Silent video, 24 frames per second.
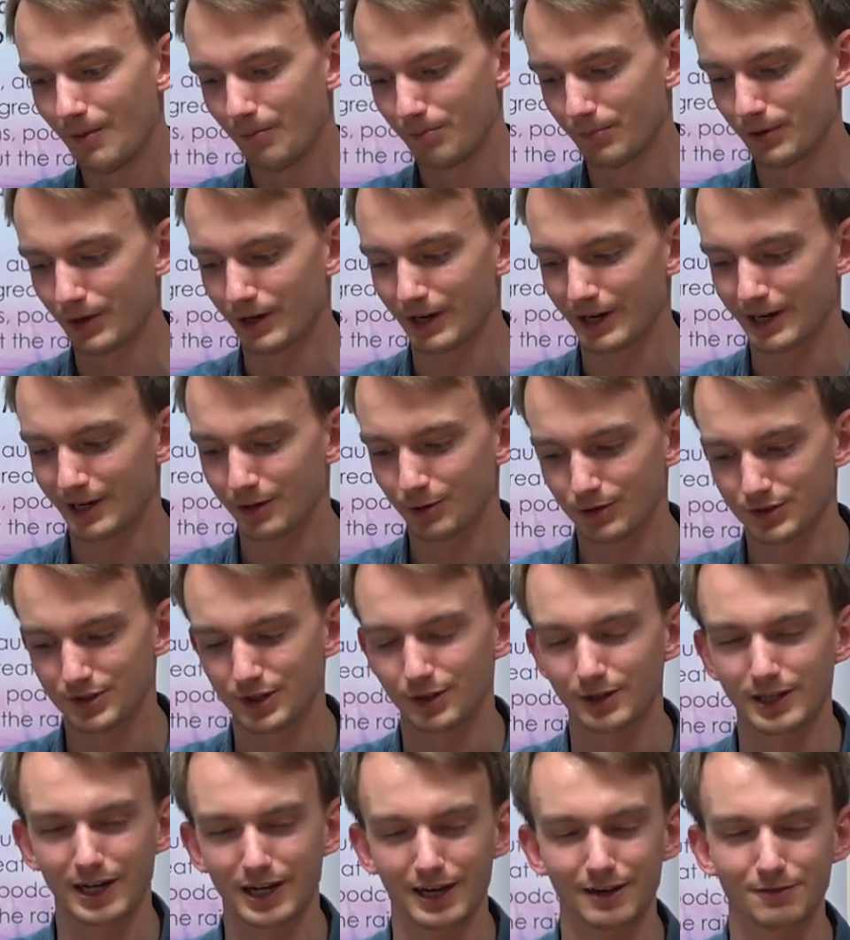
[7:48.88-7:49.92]
but it
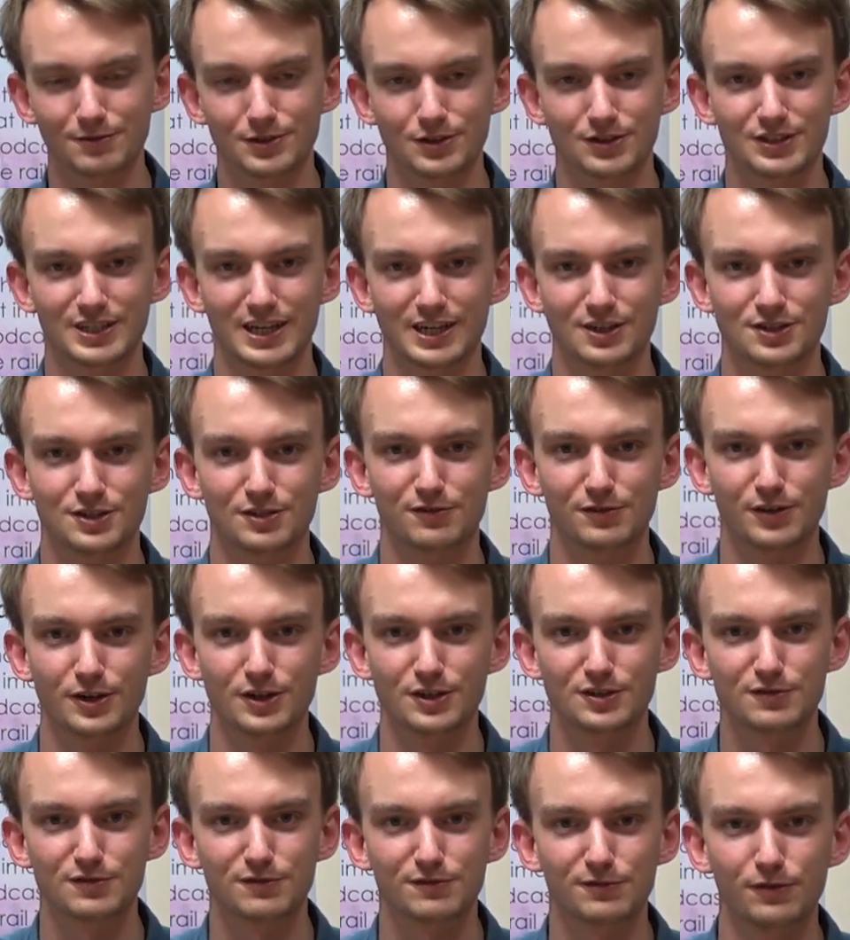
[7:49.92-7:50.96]
also kind of just gets your
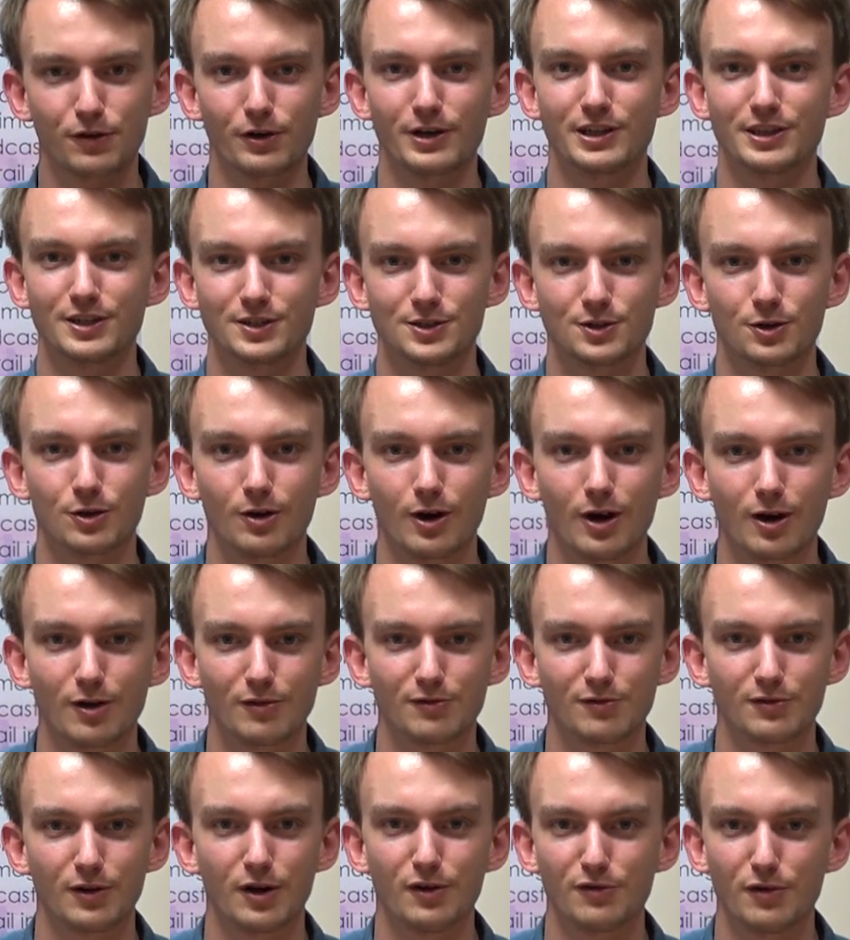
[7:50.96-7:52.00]
first foot in the door
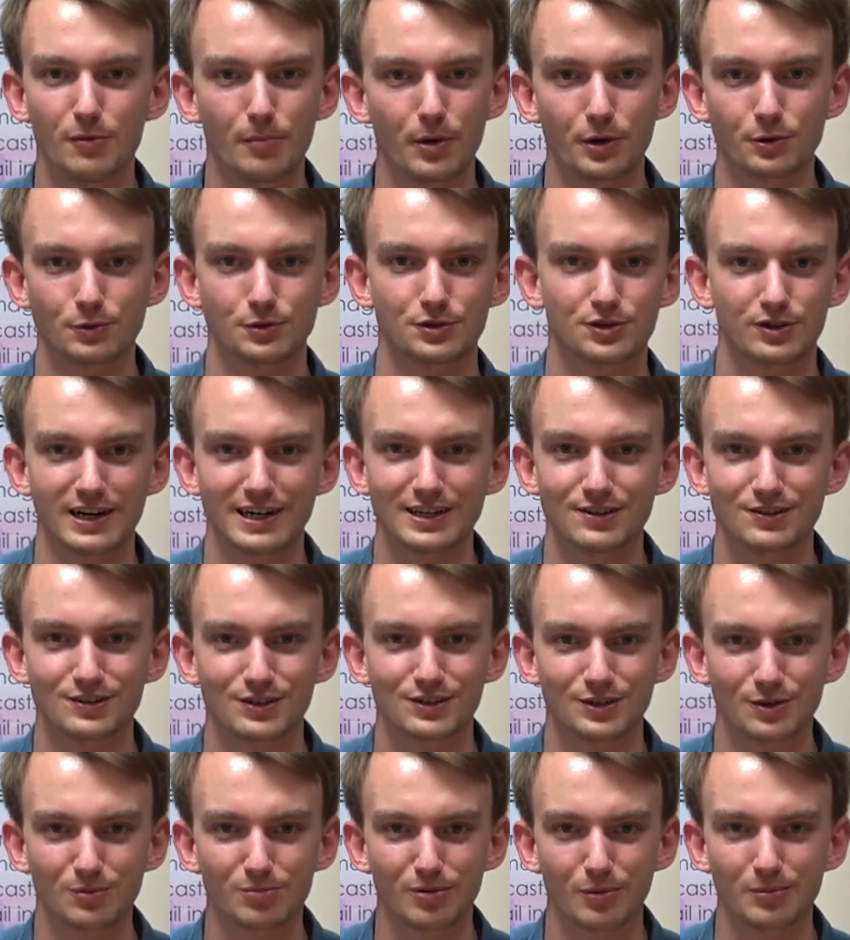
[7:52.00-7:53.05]
of other model trains,
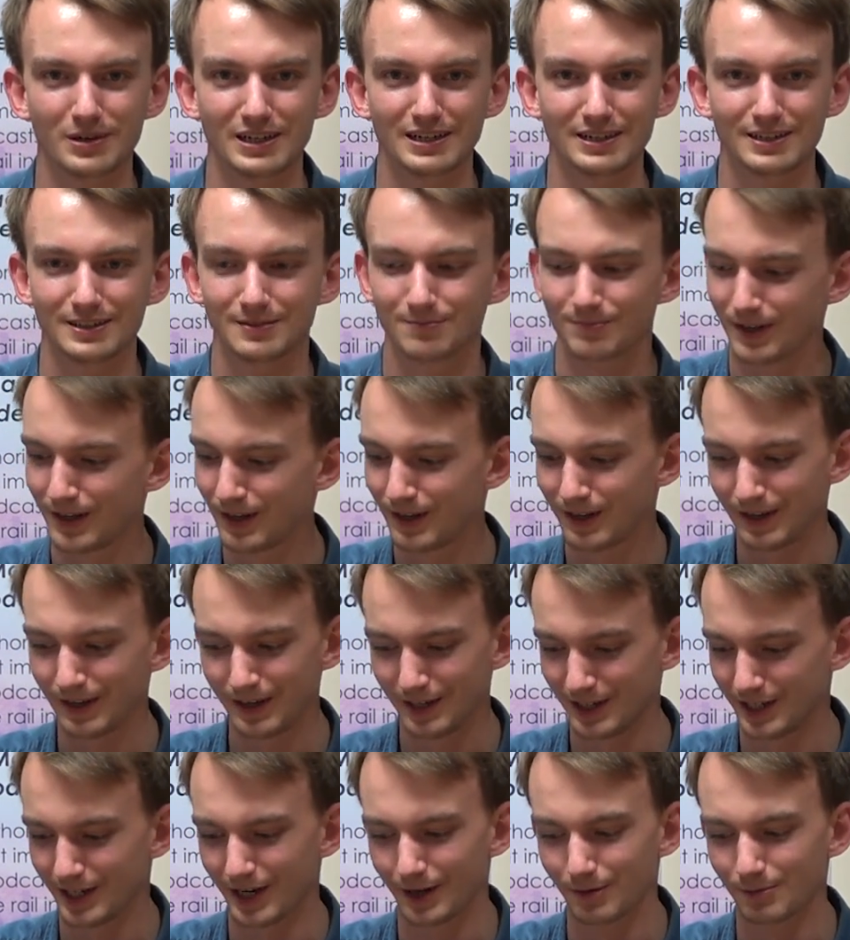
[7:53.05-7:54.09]
and it'll probably,
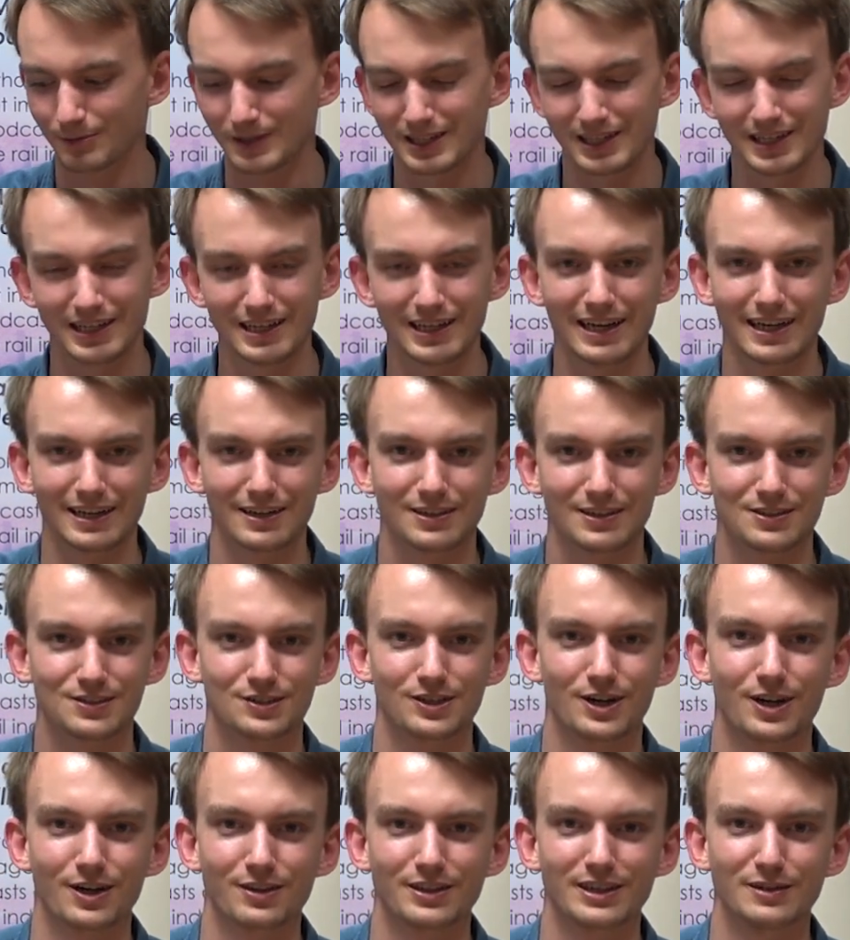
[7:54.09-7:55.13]
you know,
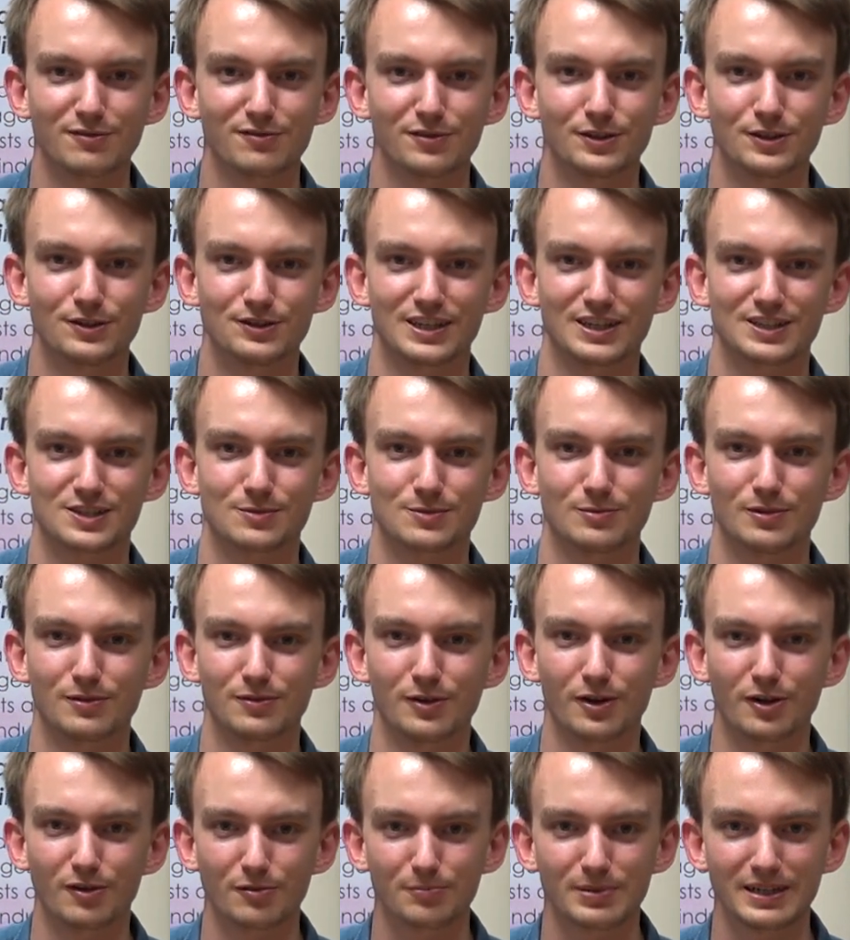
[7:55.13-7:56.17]
kick-start the enthusiasm of a
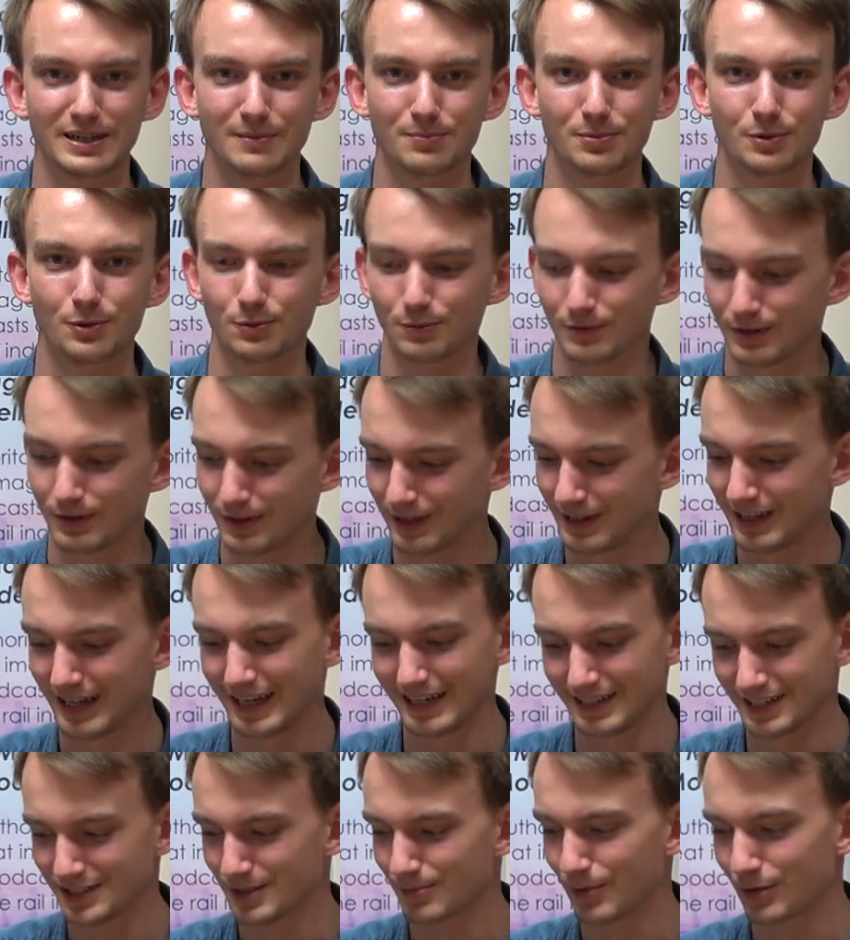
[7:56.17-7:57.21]
lot of people
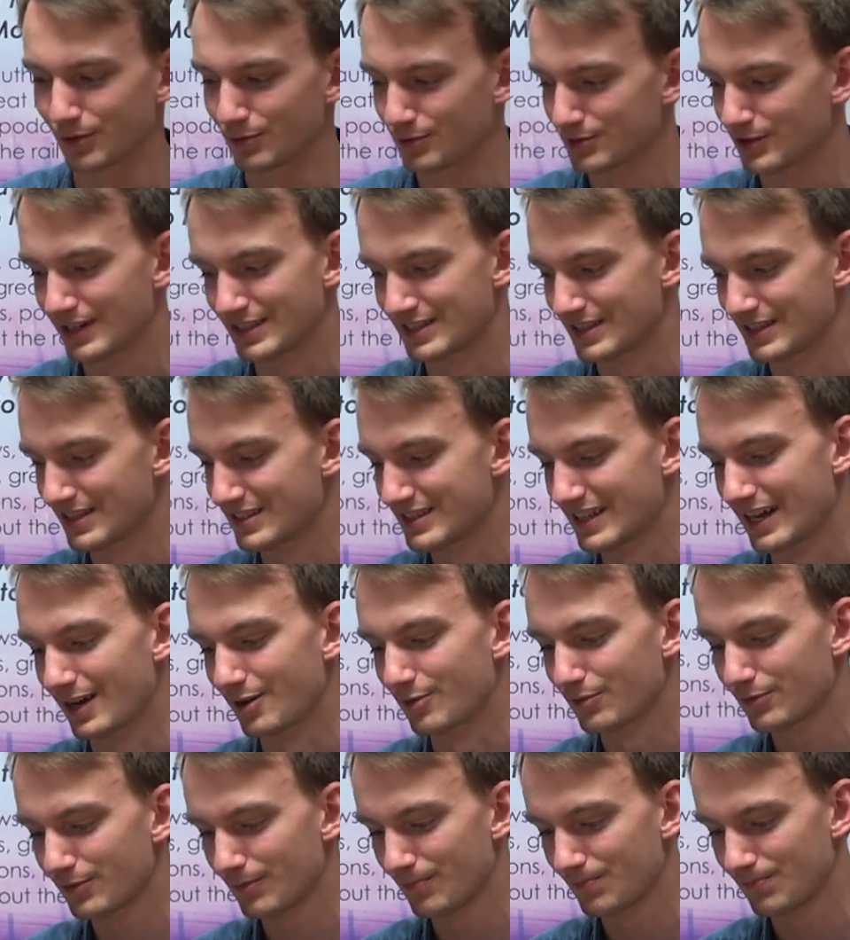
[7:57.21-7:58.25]
into model trains
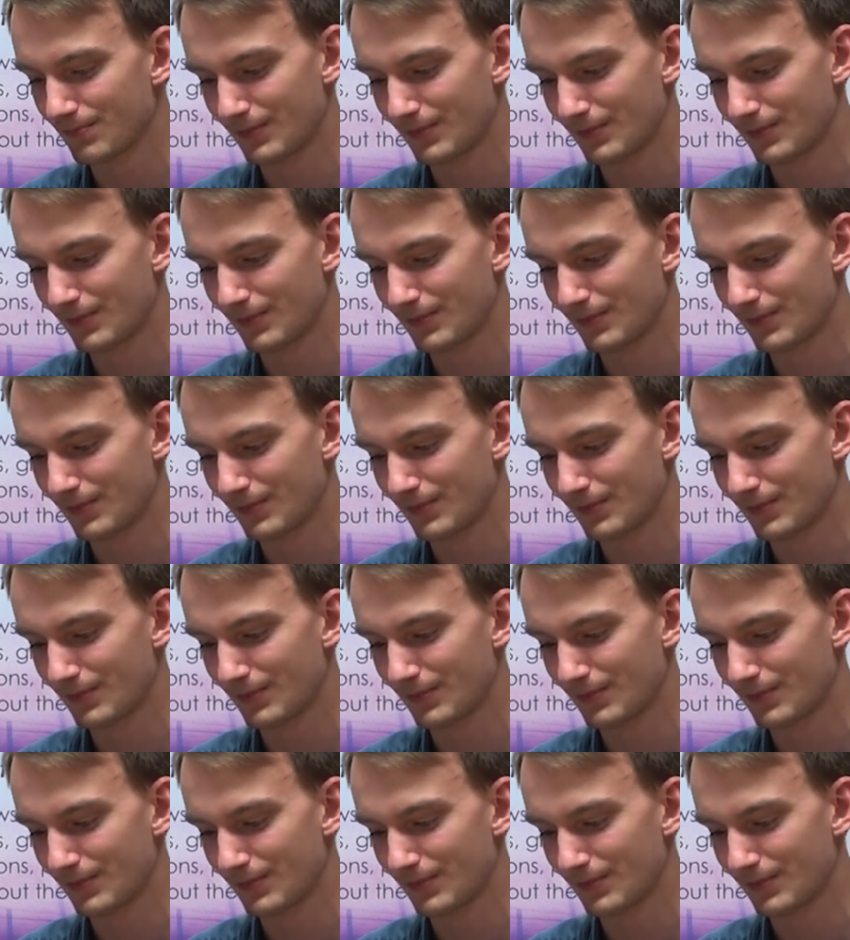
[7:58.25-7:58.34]
itself.